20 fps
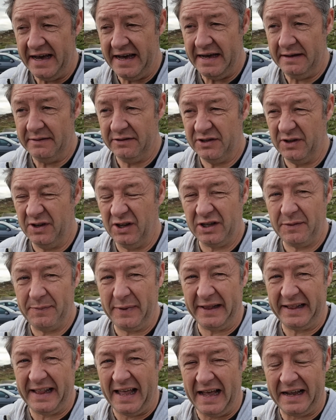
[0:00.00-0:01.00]
so it looked a bit
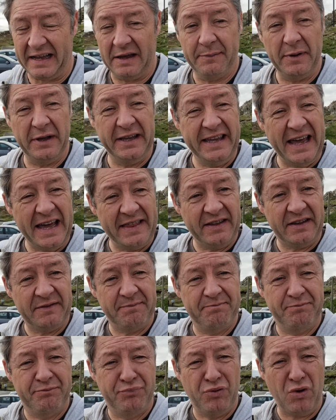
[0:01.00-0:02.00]
darker, but yet they
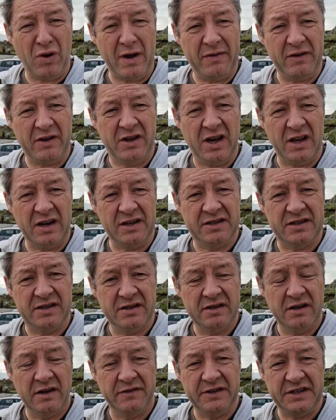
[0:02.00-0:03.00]
brought out the colours
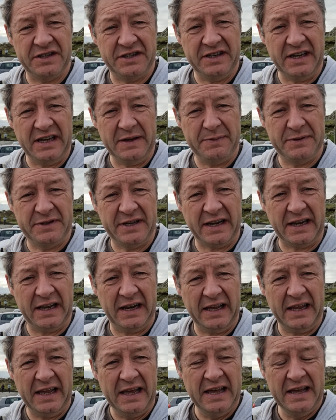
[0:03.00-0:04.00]
of the sea
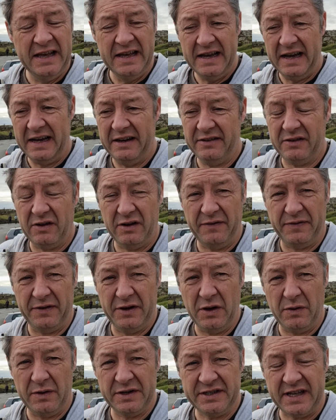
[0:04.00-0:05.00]
particularly. I don't know if you
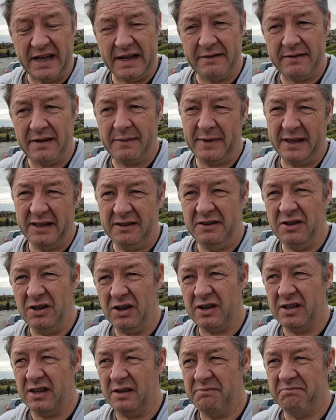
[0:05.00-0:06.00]
noticed that. I mean, you look
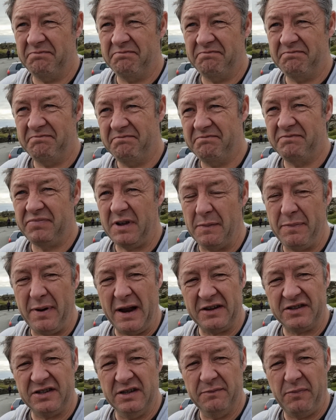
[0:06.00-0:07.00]
at the
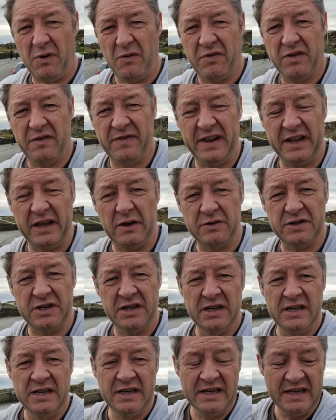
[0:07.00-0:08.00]
comparison of both of the videos.
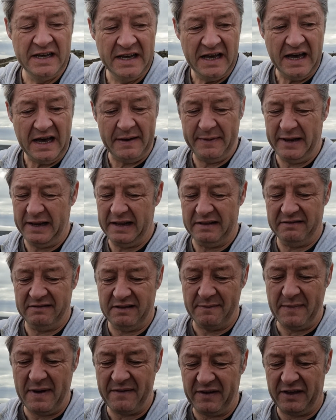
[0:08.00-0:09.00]
I mean, the
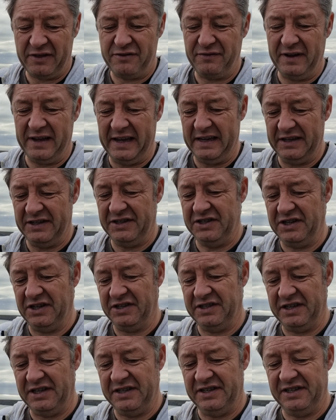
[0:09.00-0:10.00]
Mavic 3 is
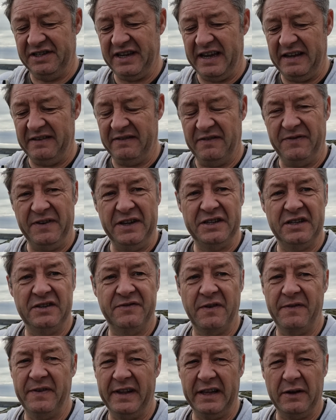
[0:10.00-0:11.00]
just insane, the features for
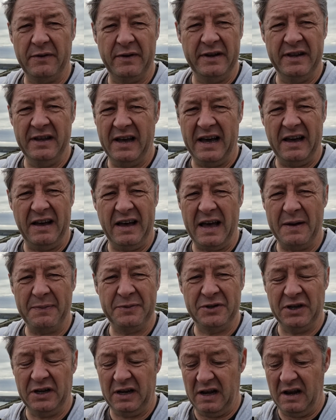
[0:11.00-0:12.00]
videoing. I
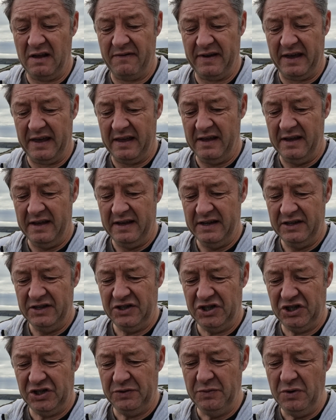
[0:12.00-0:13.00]
absolutely love it.
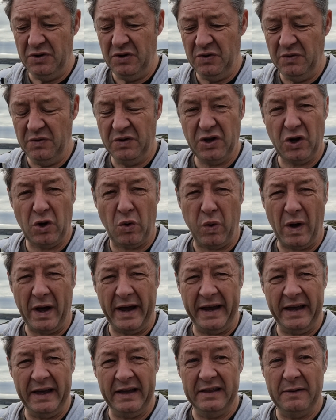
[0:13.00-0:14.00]
Smooth,
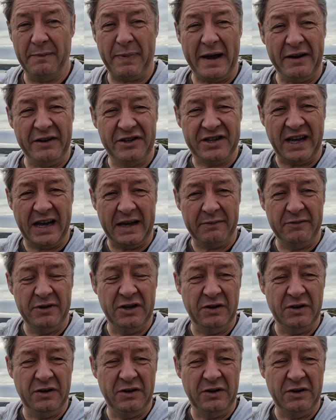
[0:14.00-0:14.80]
quiet, and the battery time, you know,